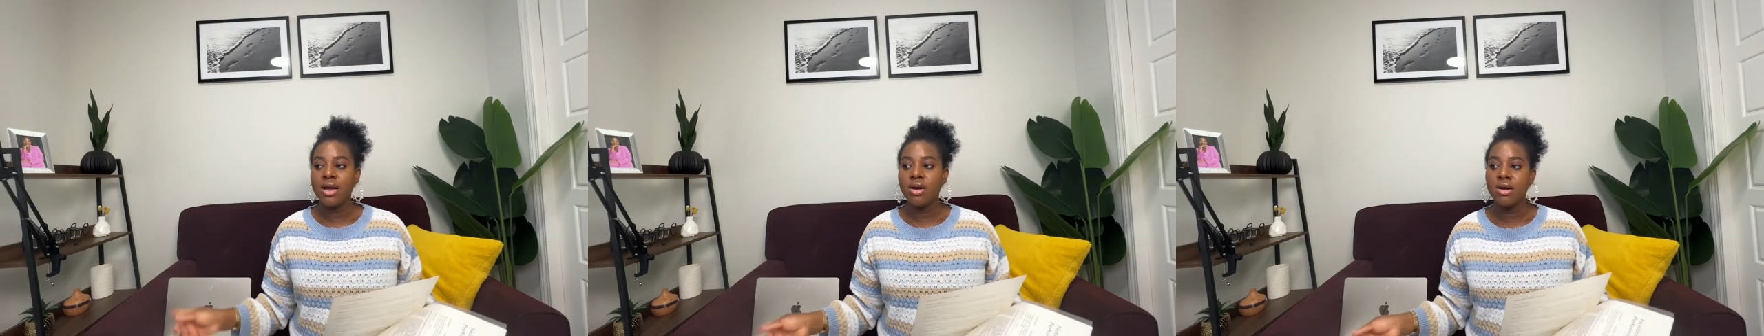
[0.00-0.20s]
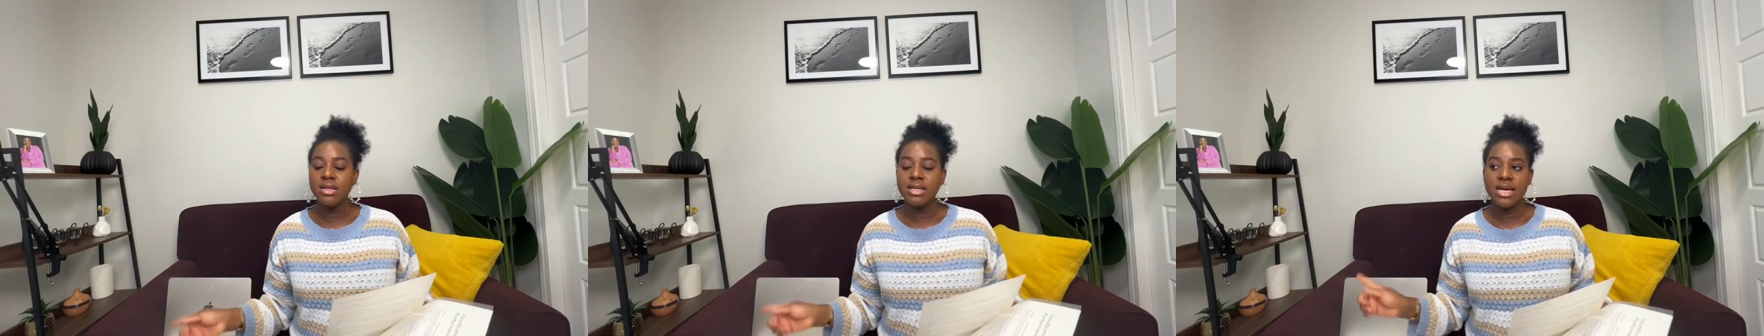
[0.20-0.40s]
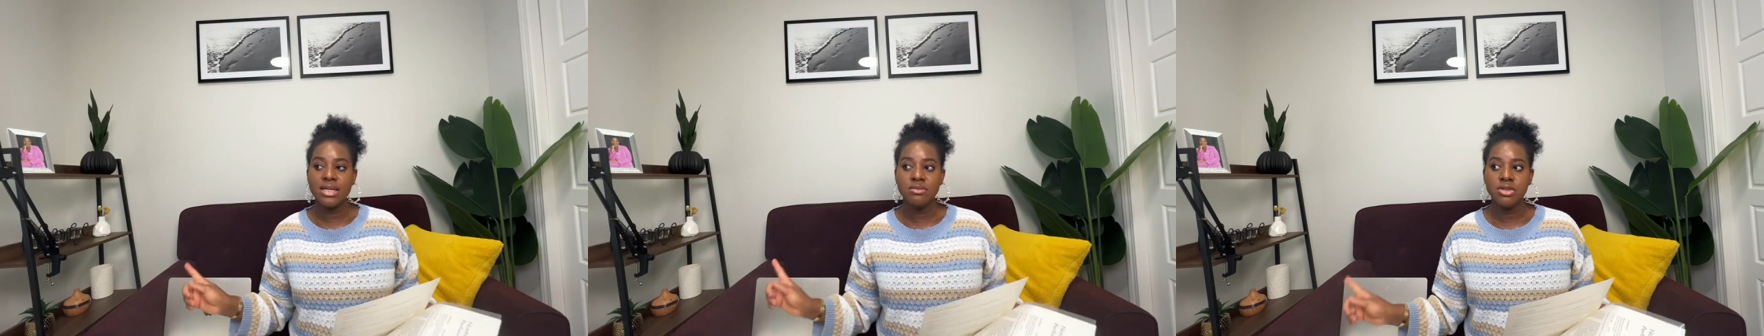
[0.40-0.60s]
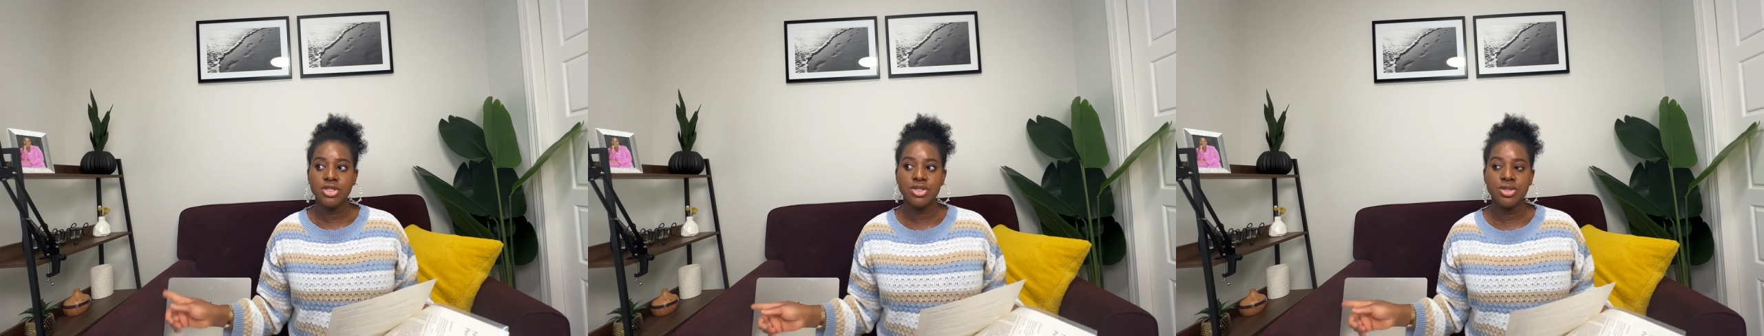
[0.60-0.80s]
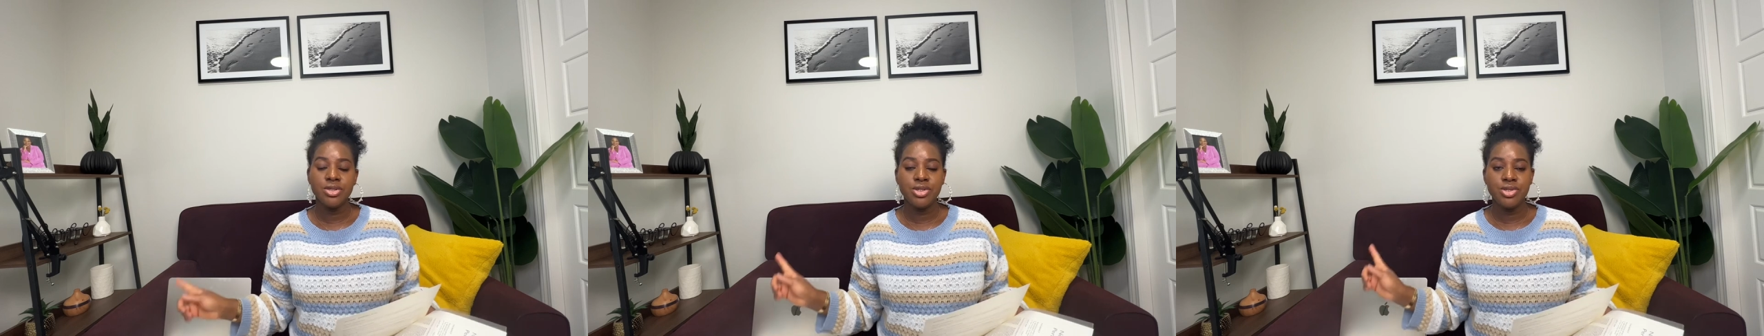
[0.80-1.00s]
got the
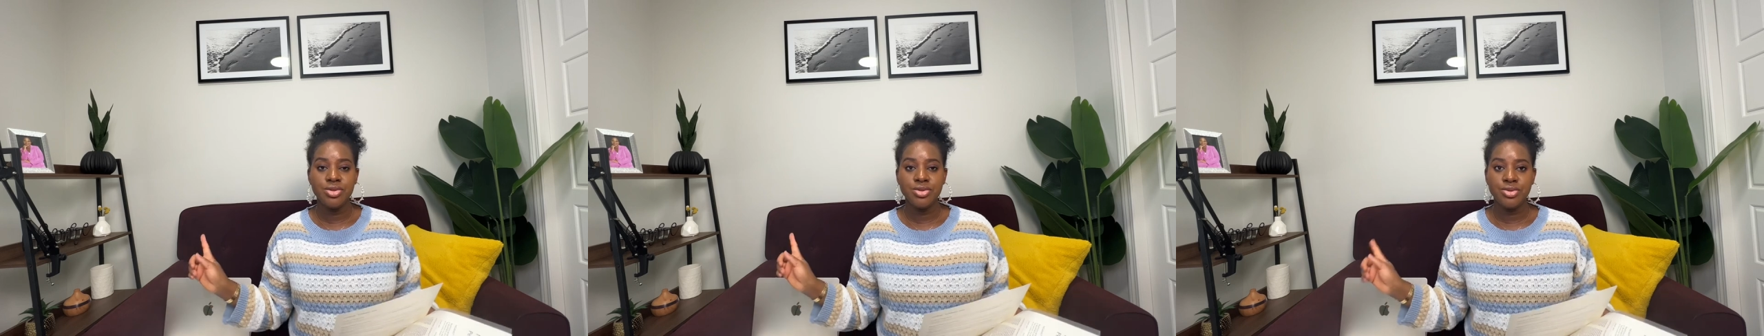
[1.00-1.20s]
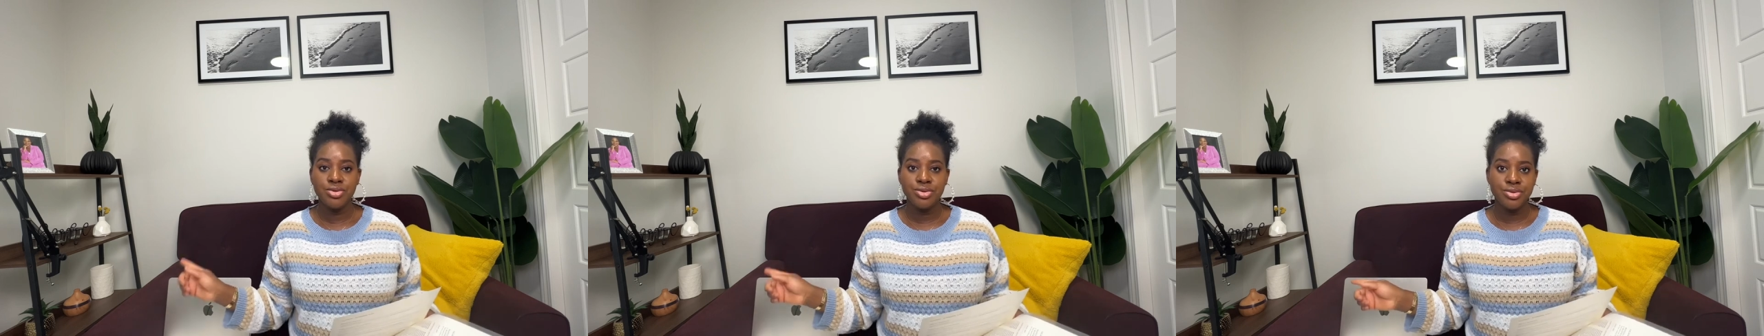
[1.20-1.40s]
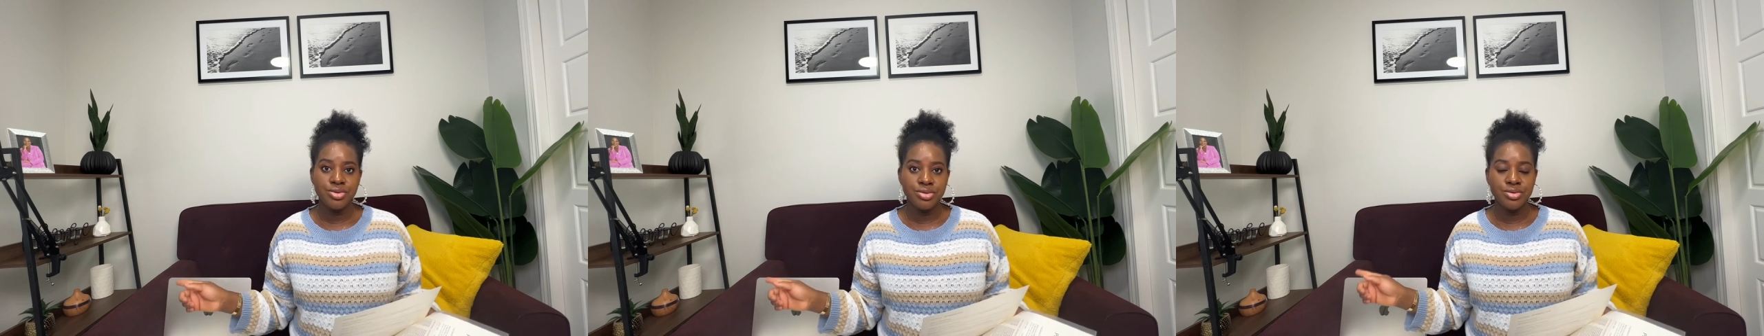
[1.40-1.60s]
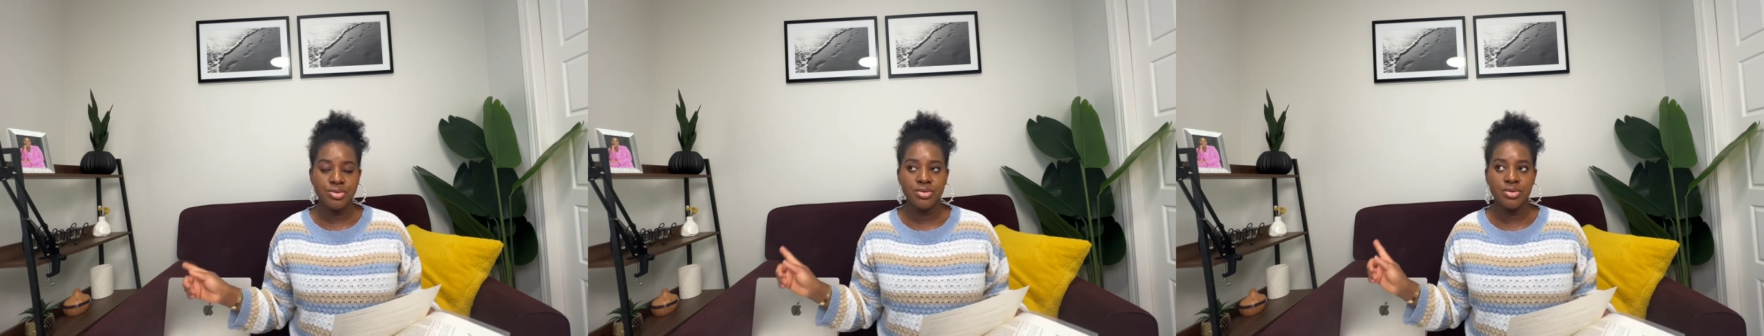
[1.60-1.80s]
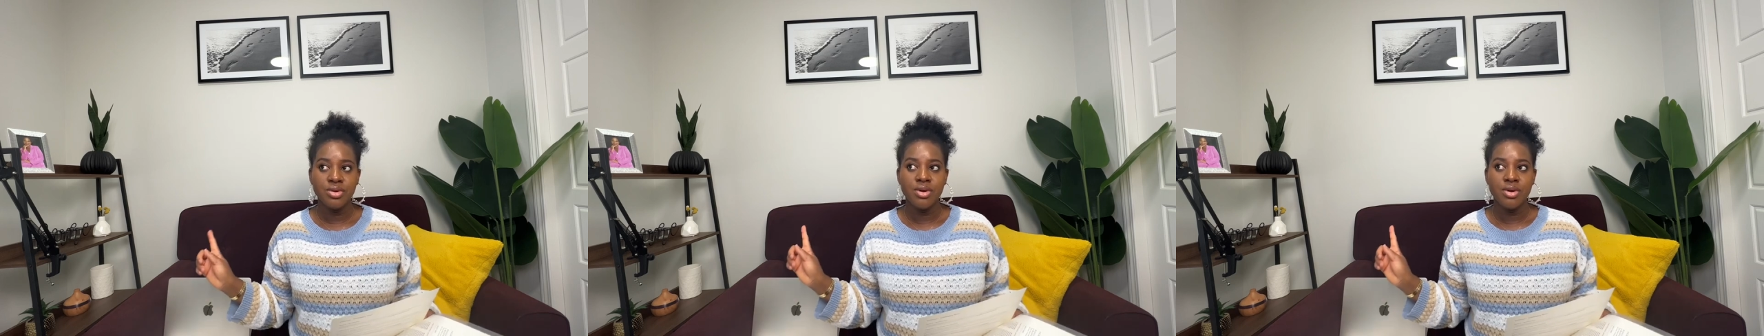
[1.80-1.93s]
admission to do